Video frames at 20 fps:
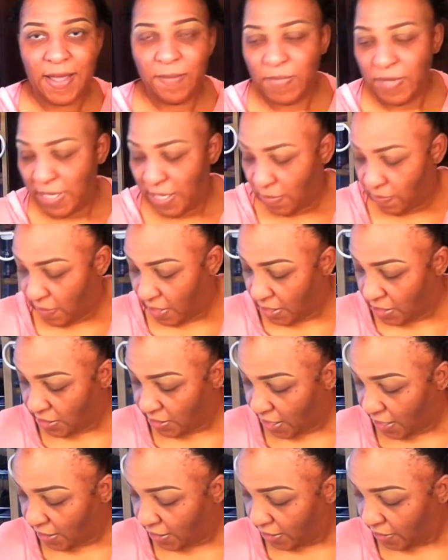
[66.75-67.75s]
I begin my
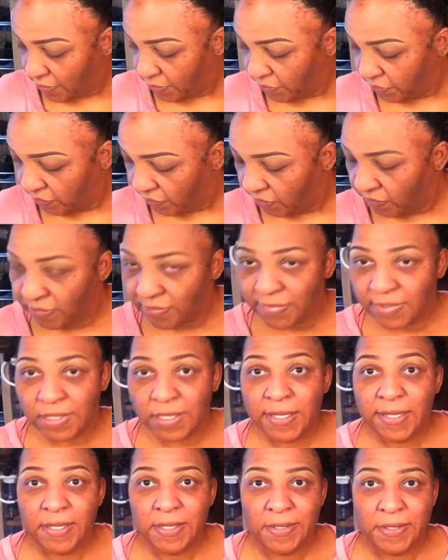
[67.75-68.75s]
styling.
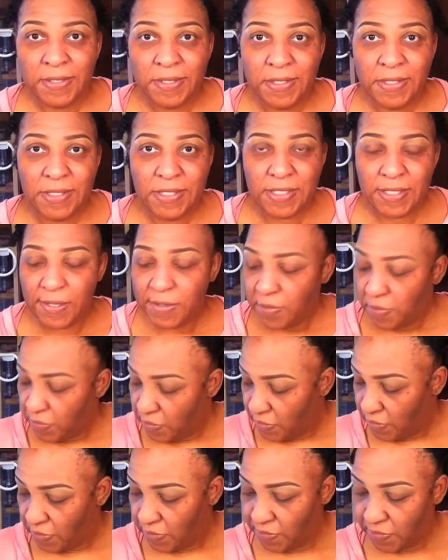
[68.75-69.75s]
So,
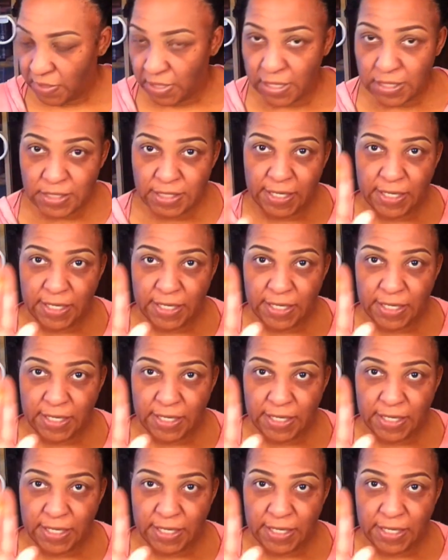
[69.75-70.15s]
I'm going to